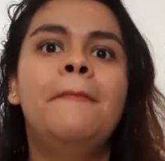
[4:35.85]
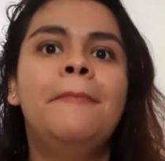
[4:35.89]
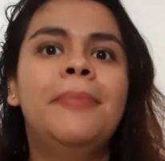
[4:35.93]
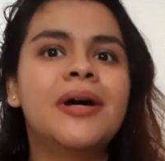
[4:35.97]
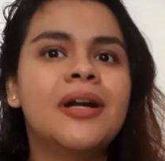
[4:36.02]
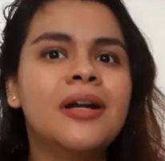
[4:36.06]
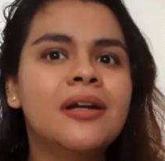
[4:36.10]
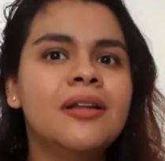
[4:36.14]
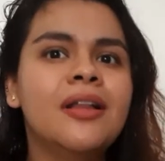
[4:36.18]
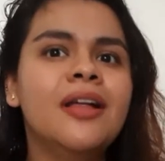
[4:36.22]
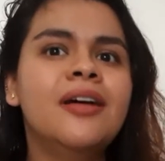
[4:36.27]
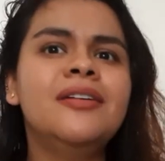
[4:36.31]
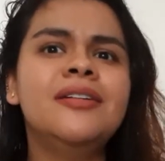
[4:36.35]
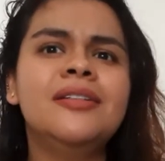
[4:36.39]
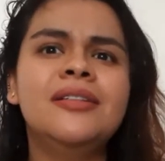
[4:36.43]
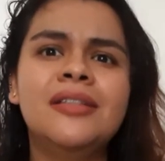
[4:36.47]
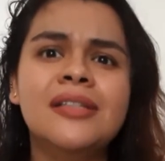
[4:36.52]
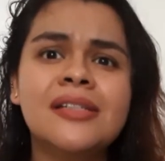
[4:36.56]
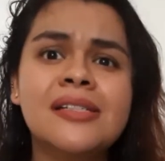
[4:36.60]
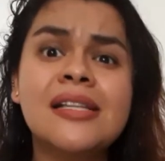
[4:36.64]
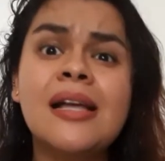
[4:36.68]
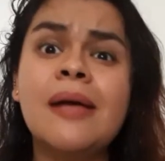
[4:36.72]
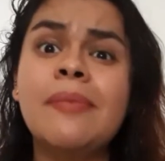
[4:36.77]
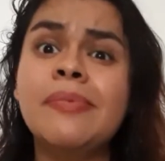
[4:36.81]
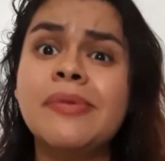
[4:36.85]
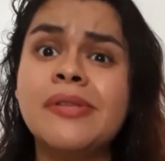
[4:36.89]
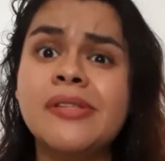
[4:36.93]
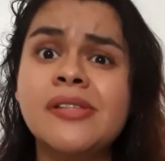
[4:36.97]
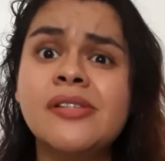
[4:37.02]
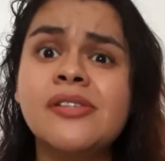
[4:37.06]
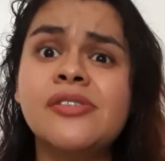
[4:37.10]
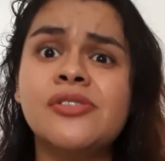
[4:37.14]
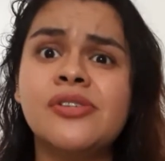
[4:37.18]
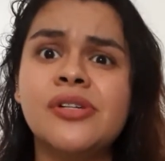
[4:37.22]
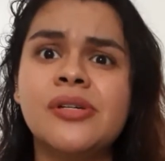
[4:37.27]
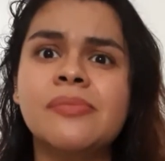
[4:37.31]
But a lot of things happens
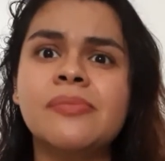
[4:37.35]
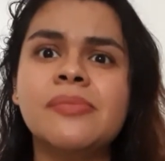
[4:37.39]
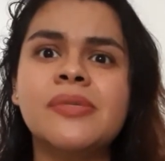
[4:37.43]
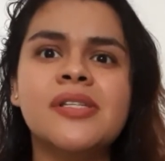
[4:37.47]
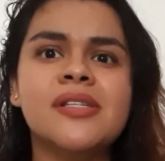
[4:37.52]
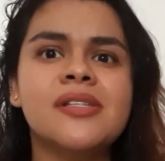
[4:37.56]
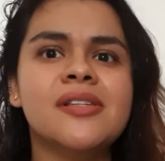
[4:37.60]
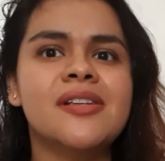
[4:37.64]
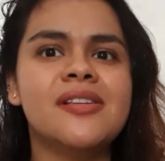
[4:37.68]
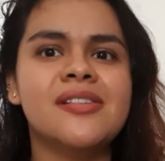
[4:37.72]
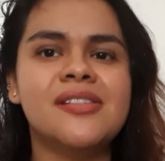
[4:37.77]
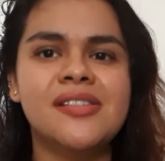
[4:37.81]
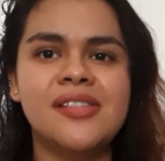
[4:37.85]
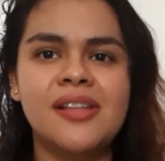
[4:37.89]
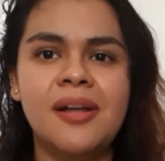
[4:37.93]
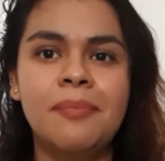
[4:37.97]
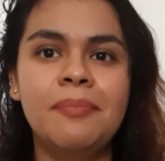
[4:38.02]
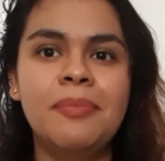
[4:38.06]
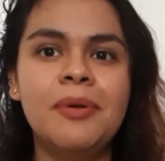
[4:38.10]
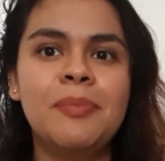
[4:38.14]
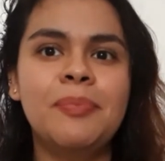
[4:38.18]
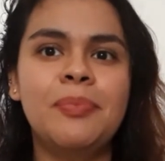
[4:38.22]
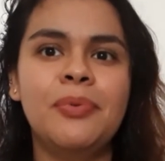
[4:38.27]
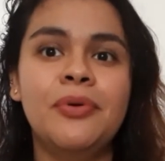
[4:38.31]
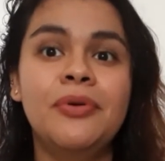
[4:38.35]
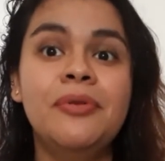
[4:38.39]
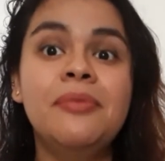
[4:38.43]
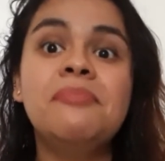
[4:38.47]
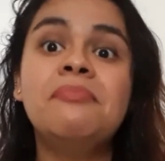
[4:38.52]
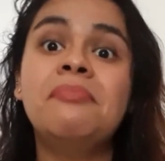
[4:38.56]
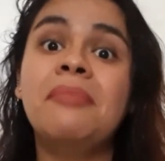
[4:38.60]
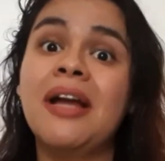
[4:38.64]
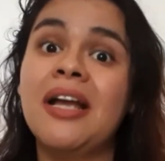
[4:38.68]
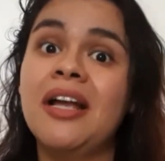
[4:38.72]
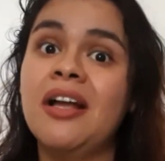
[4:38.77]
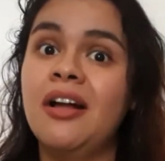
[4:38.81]
in dreams. Some people
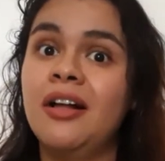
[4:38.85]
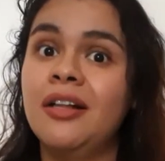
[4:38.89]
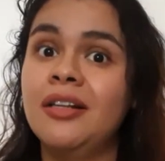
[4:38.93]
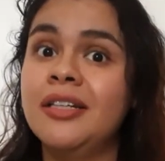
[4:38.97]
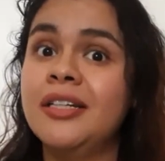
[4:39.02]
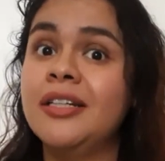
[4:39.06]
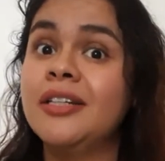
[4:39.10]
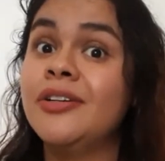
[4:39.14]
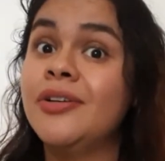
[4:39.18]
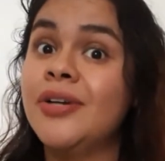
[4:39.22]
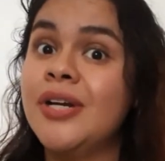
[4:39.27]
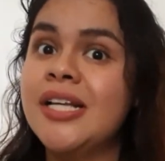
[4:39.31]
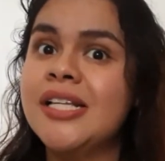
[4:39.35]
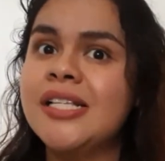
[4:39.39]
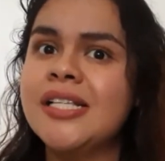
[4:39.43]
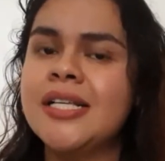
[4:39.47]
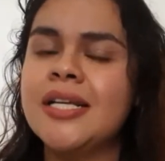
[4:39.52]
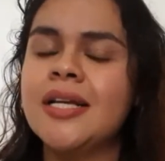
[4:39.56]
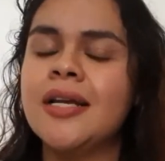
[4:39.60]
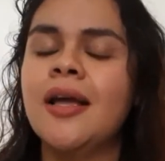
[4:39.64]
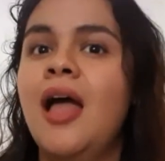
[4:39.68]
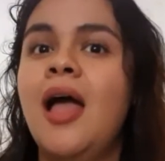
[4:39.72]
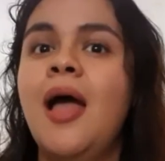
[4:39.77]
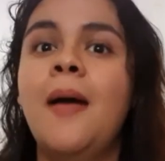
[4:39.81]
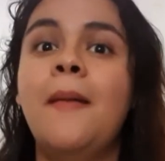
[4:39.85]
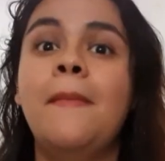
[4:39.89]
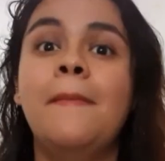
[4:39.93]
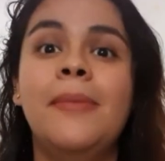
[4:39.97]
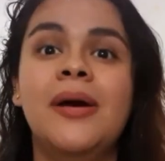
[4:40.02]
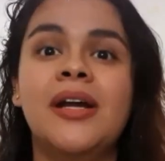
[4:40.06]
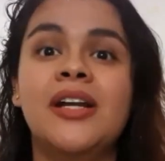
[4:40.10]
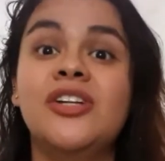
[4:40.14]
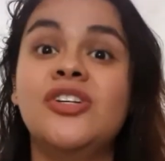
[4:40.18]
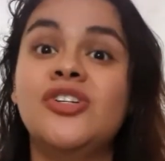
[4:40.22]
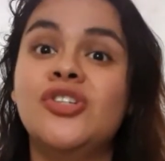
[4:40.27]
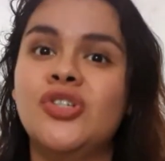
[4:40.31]
might call it crazy.
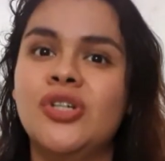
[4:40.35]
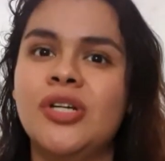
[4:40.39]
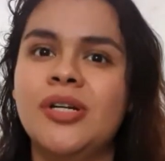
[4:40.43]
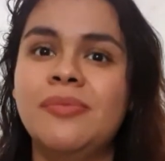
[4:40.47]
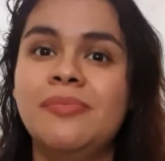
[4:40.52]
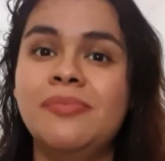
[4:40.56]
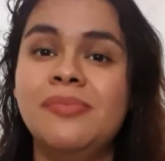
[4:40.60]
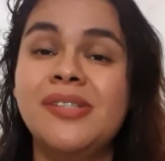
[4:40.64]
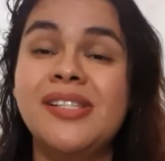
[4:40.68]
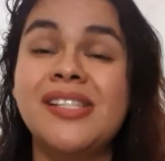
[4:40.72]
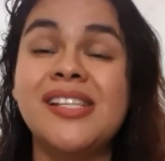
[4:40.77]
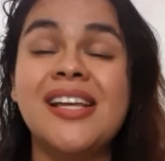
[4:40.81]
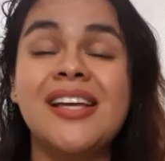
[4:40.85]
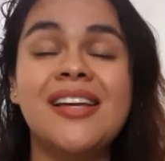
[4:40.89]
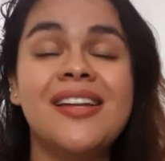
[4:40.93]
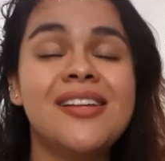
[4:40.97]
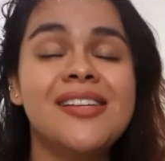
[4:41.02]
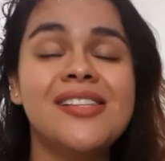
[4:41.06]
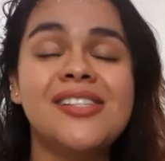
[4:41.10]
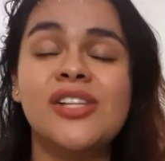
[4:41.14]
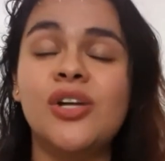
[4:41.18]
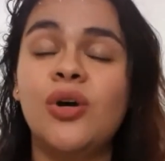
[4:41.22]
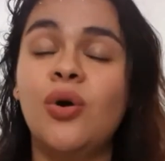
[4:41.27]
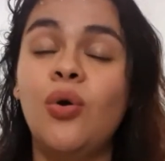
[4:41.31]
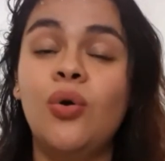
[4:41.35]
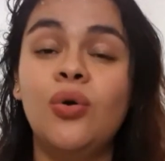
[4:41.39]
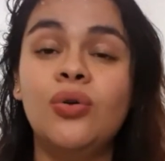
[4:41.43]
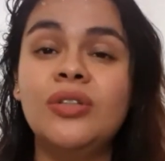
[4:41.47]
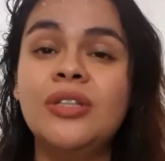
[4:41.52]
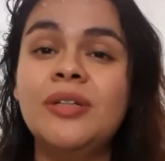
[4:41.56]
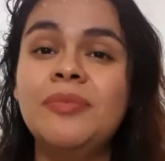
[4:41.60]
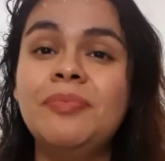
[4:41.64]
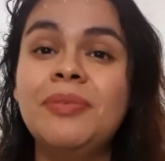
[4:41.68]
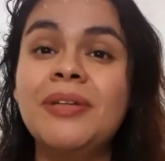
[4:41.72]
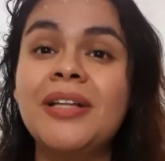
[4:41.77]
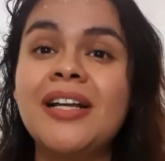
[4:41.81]
But in dreams, it is the
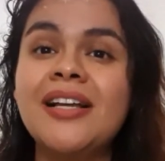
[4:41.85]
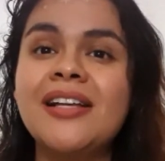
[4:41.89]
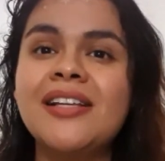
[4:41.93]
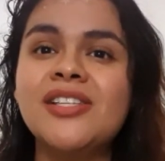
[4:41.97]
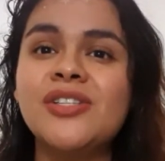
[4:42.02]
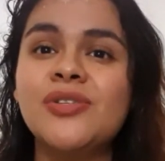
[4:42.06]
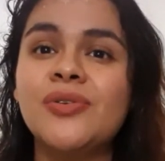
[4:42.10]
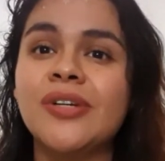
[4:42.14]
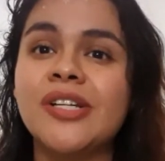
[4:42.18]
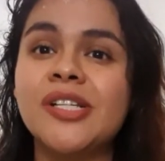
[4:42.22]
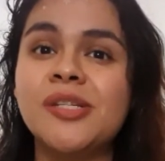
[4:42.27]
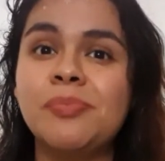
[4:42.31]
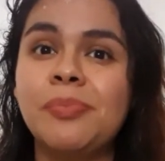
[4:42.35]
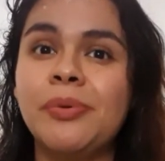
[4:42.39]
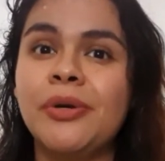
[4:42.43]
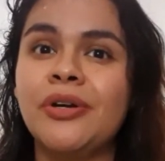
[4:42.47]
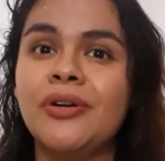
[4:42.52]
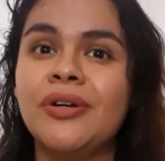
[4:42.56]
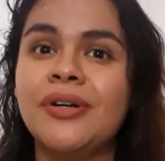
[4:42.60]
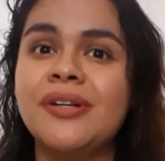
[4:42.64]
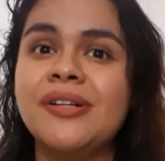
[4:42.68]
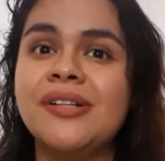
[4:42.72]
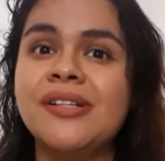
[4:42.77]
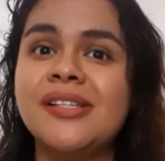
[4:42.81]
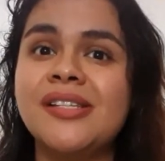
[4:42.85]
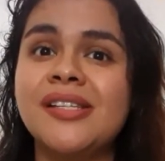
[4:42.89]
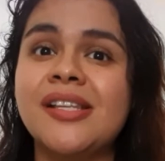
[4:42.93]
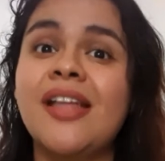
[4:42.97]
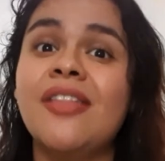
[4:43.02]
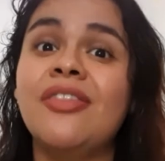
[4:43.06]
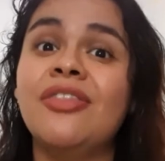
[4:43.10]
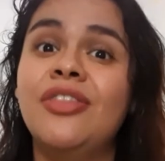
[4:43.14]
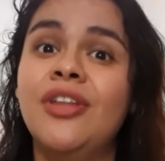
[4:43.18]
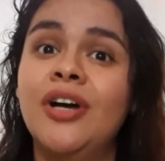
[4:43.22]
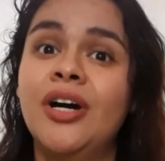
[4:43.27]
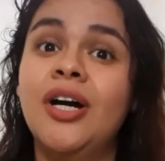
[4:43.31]
only place to experience
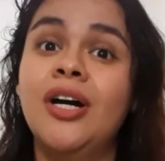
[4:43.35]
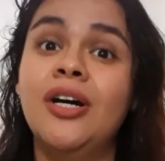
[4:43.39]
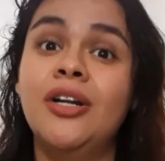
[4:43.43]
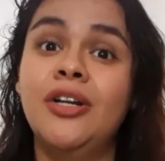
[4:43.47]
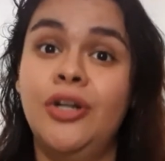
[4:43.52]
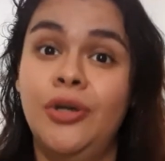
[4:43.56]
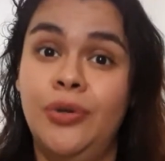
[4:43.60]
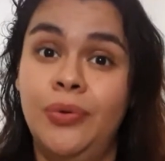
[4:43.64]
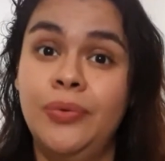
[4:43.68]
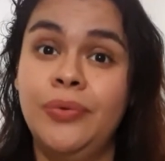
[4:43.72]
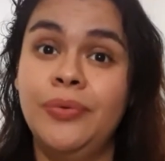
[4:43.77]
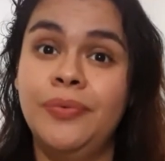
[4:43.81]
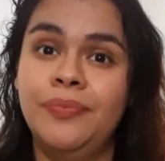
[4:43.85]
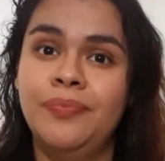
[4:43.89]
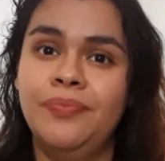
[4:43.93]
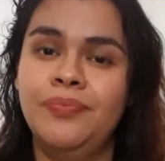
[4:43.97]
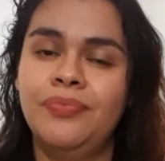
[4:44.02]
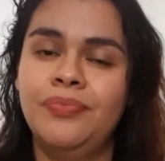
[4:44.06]
the unknown.